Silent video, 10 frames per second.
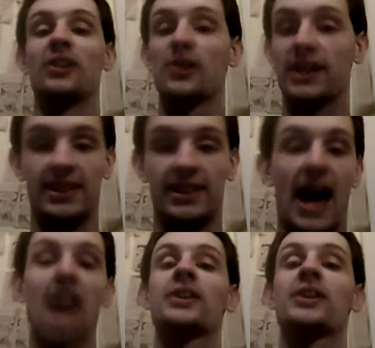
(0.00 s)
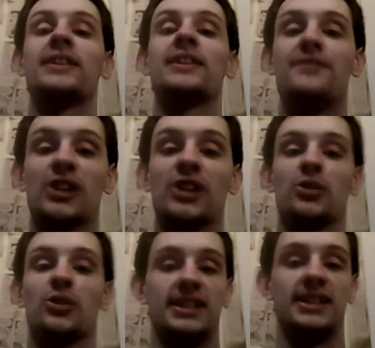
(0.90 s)
look at the
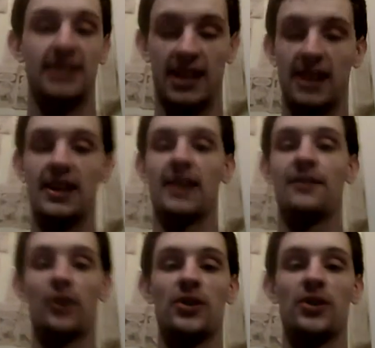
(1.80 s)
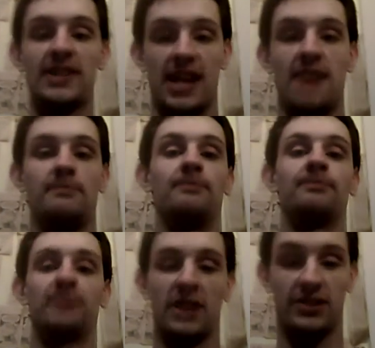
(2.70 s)
victories for the team.
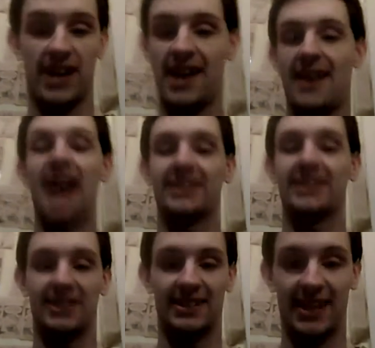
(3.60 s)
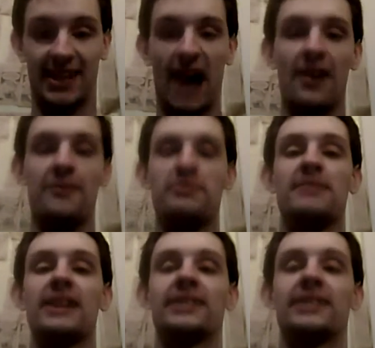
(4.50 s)
Okay, that's how I've
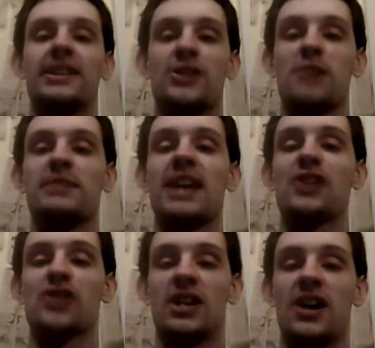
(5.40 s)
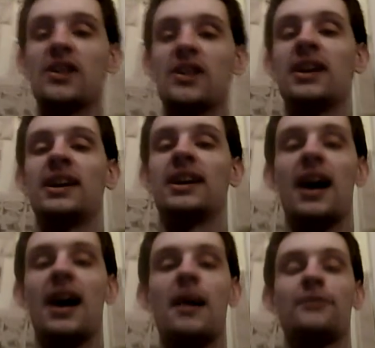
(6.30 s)
made my determination here
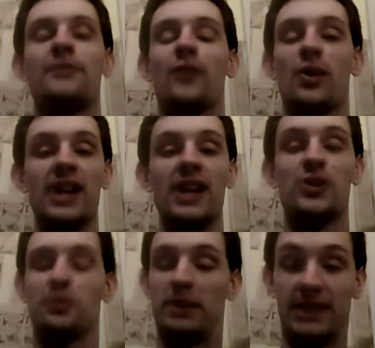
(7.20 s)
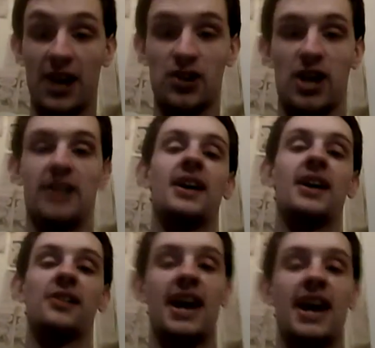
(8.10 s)
for each position.
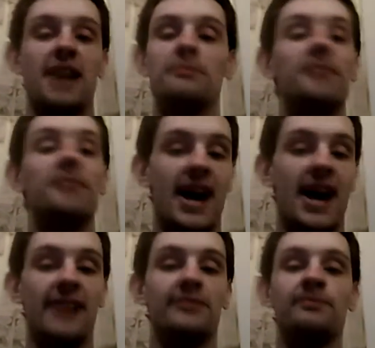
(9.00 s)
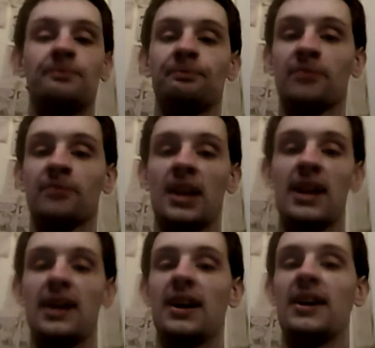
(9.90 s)
Okay, and
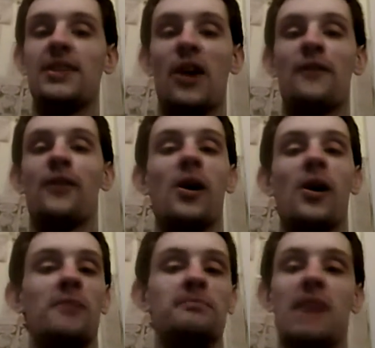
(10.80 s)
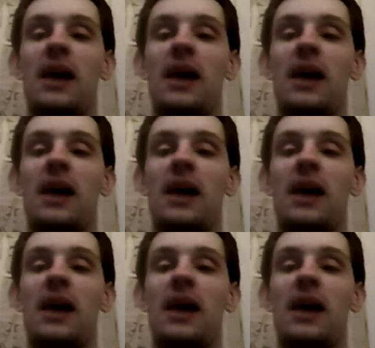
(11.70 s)
therefore